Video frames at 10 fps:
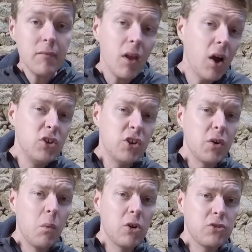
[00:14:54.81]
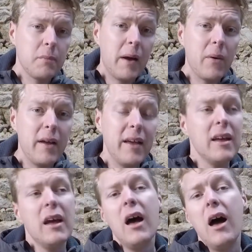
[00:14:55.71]
and you can watch them that way.
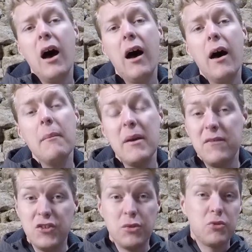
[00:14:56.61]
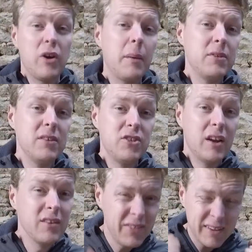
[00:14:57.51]
If you subscribe to this
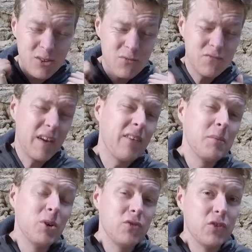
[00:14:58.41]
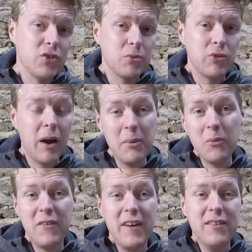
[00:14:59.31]
channel, thank you very much for subscribing.
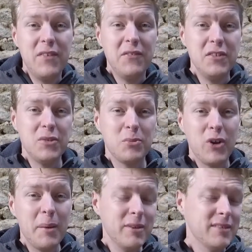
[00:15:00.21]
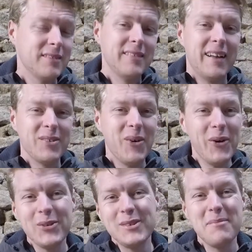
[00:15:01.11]
We've hit 50 subscribers. That's
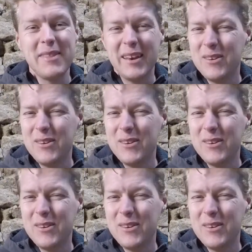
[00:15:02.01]
awesome. Thank